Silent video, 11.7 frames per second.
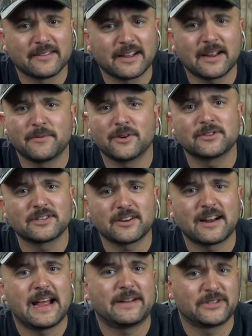Like if you're just
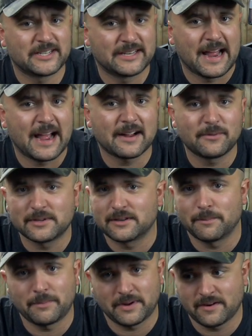gonna have a snack with
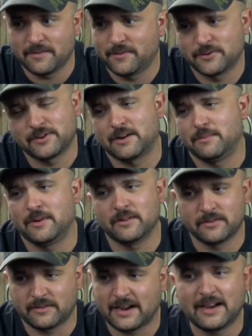some beer, if you're drinking
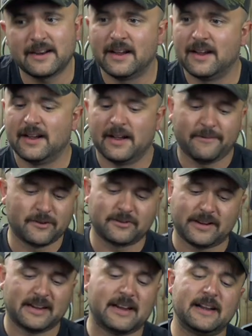Miller Lite, if you're
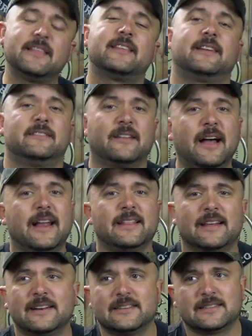drinking anything light
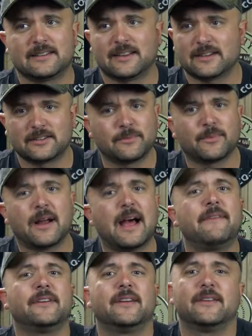that isn't like super
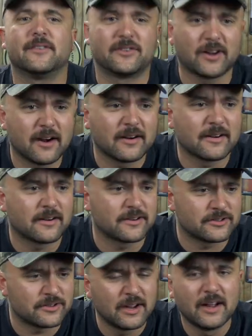heavy or dark
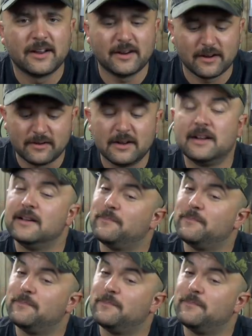or you know,